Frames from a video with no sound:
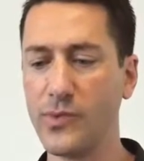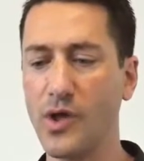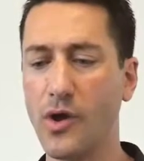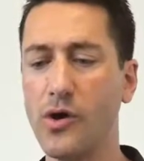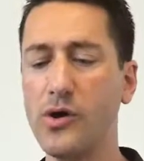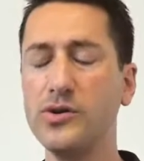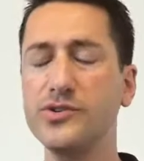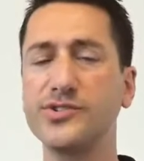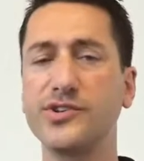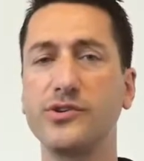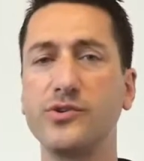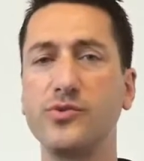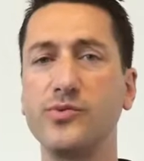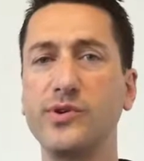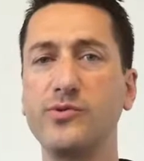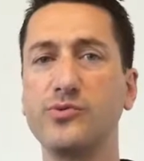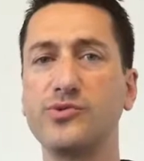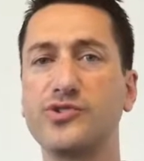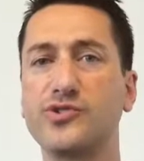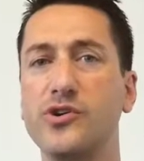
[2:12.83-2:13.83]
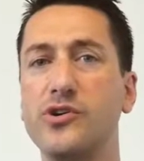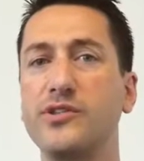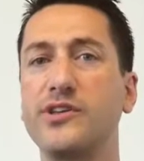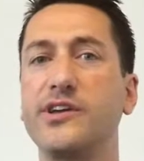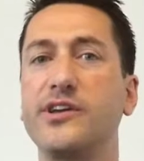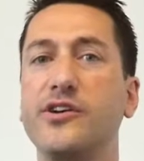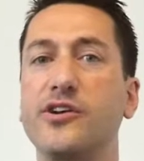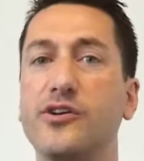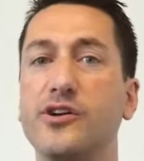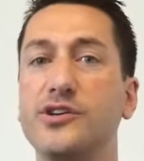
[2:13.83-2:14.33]
Also, we will strongly
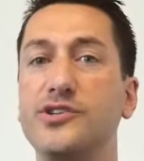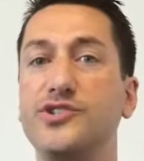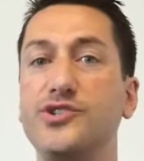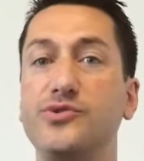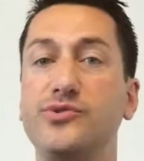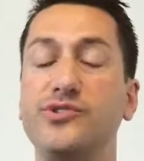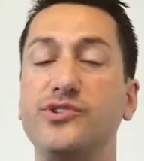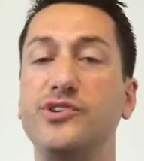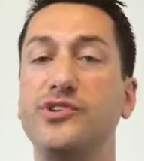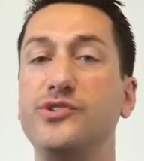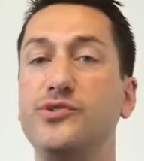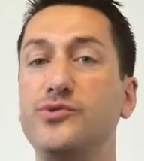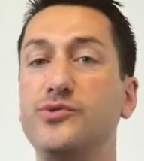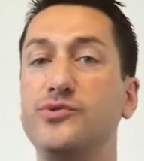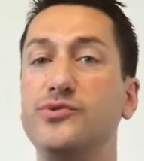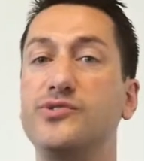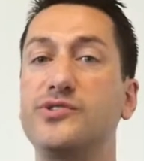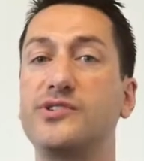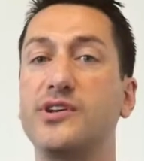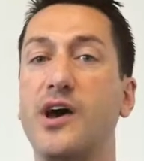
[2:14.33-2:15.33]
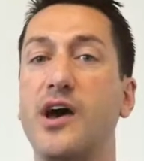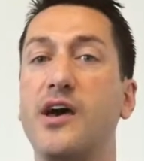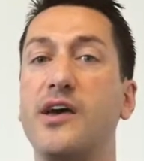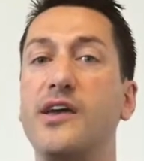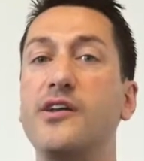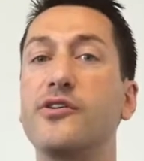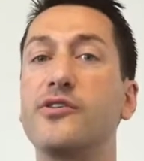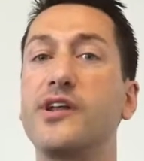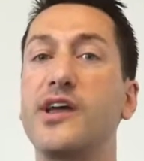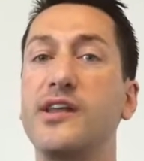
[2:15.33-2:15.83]
encourage you to use
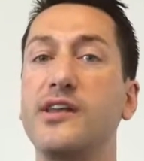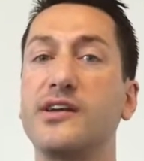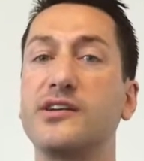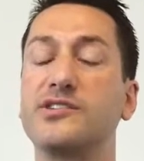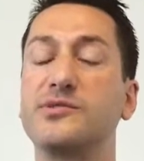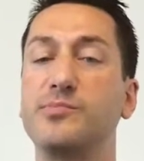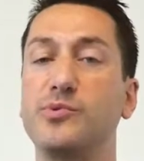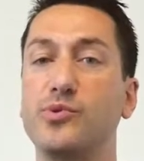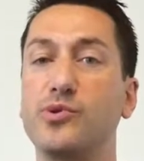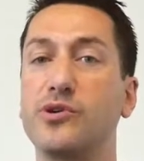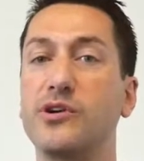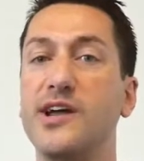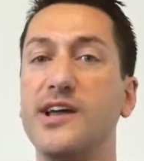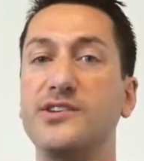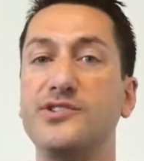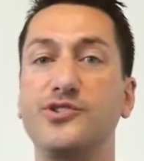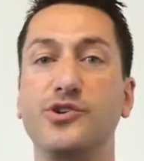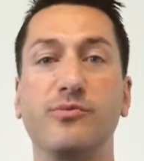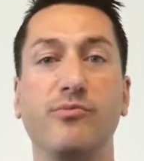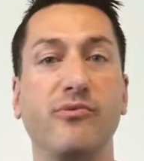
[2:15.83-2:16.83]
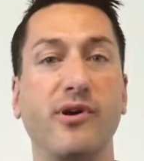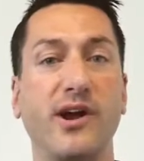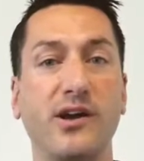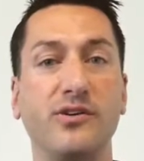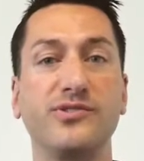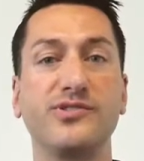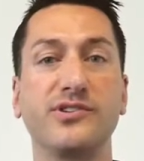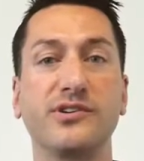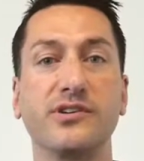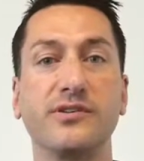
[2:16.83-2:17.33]
Internet Explorer as your
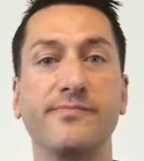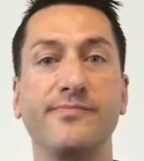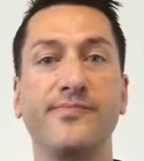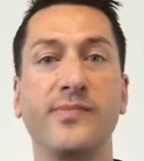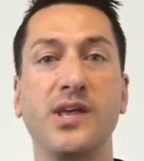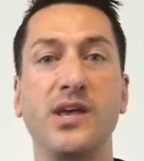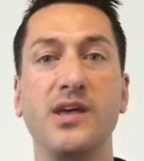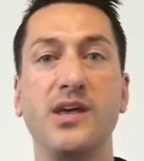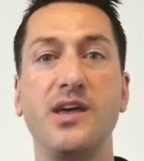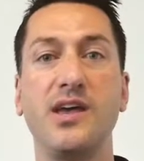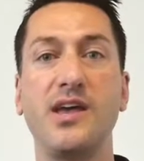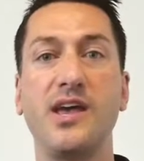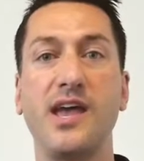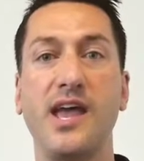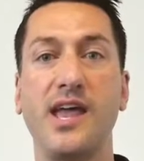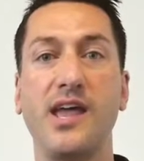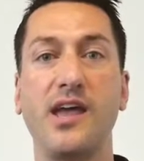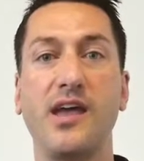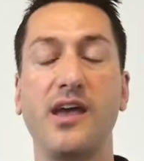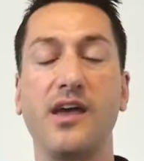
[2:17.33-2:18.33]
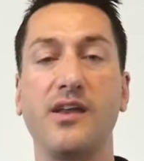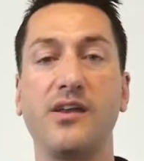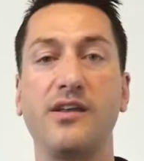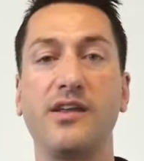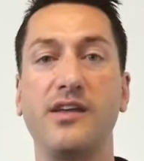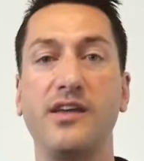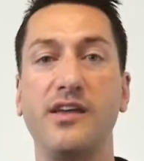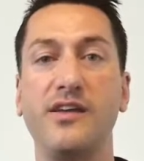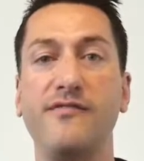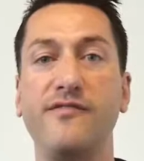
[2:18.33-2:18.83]
browser.
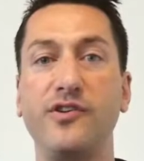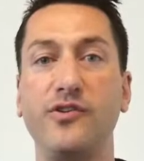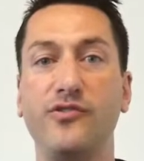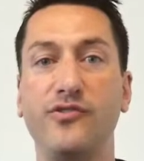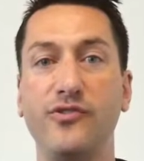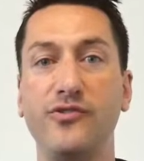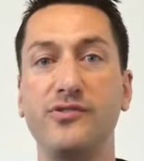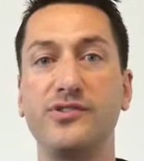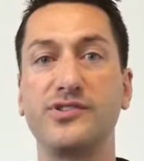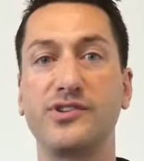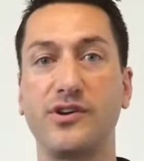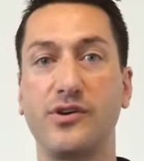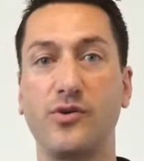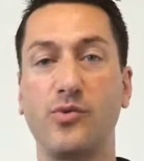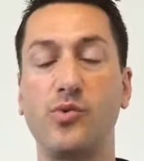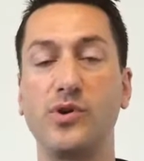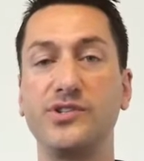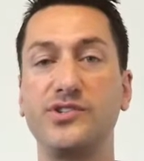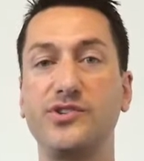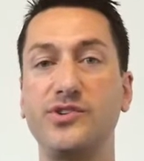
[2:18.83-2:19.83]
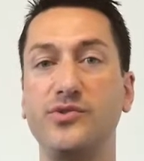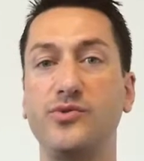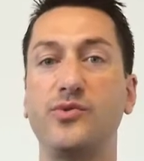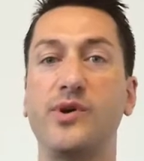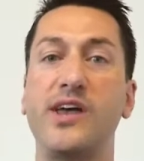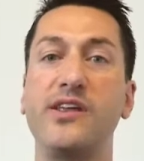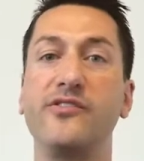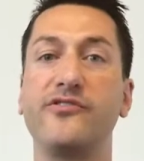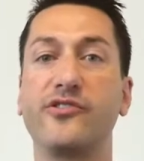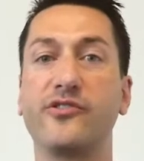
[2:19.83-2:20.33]
And if you do so, once you
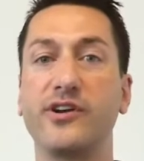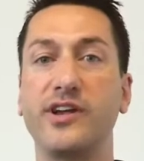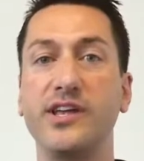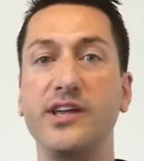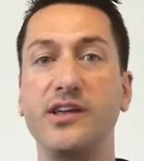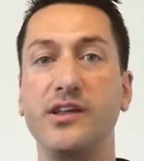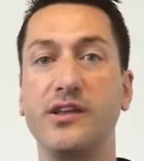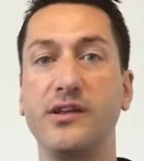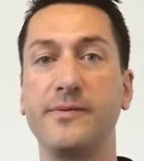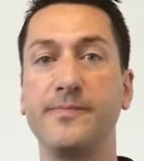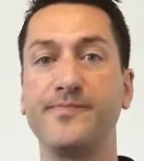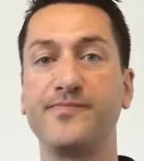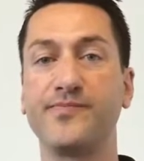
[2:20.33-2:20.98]
enter in